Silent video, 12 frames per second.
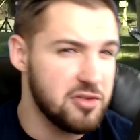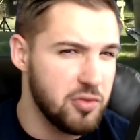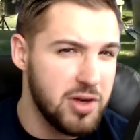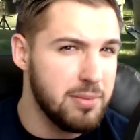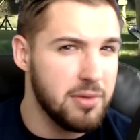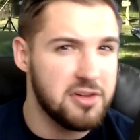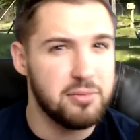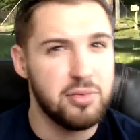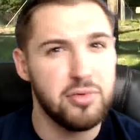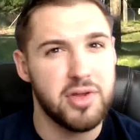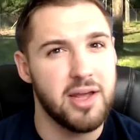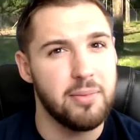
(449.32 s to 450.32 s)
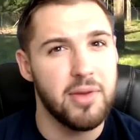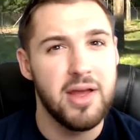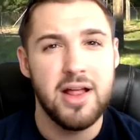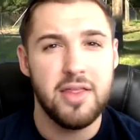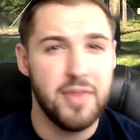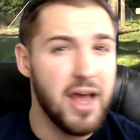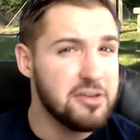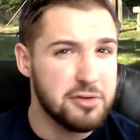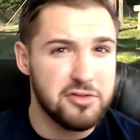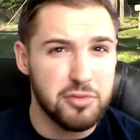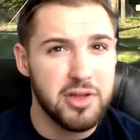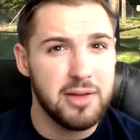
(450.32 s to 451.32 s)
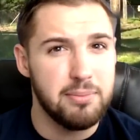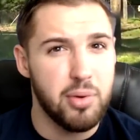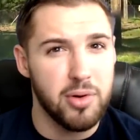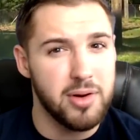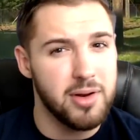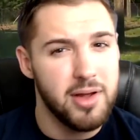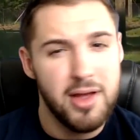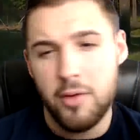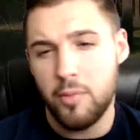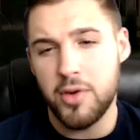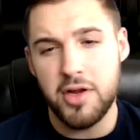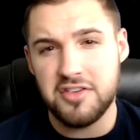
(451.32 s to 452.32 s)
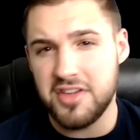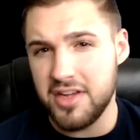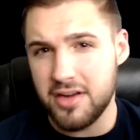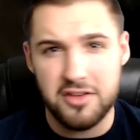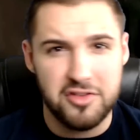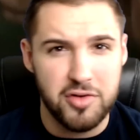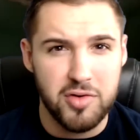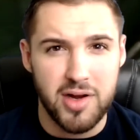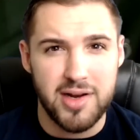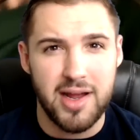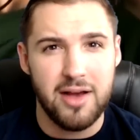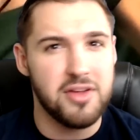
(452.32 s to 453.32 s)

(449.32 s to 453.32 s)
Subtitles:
3 months of boot camp. That's what's really important. What you're seeing on the screen right now